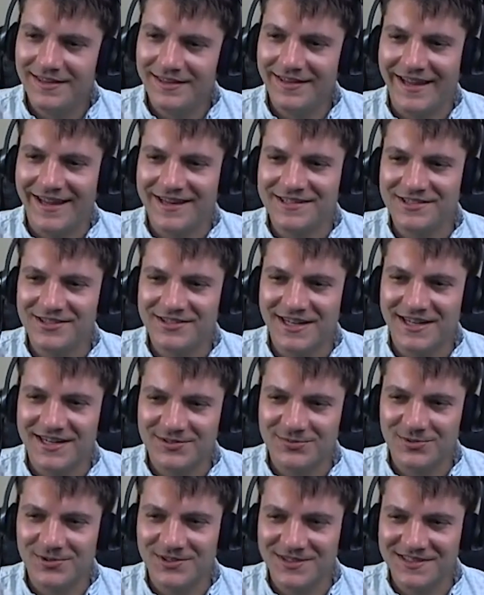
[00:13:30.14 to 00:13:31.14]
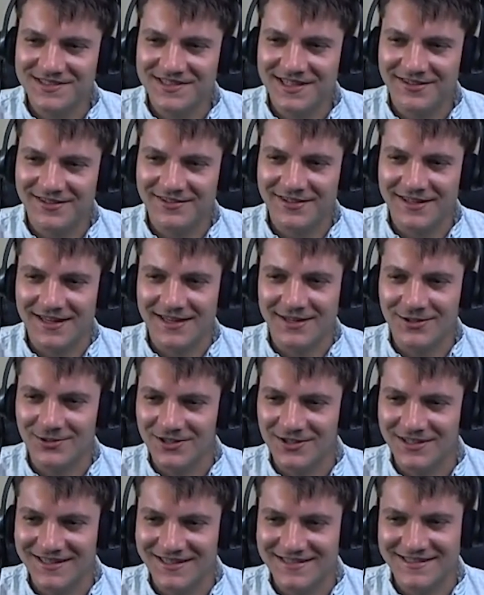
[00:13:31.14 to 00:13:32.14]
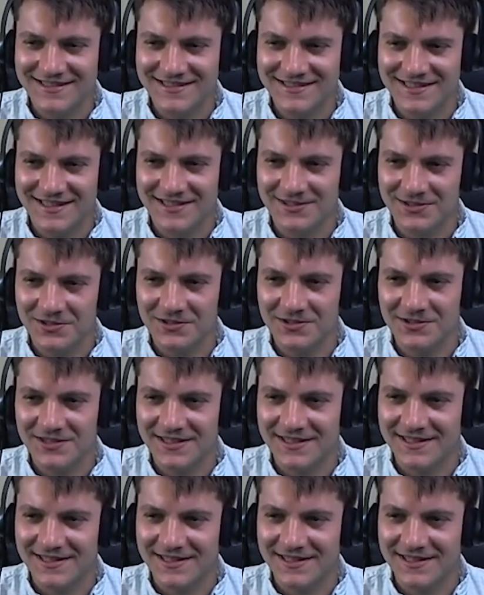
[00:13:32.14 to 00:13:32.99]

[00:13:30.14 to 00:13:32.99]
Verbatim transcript: the Azure dashboard looks kind of like Outlook. It does kind of look like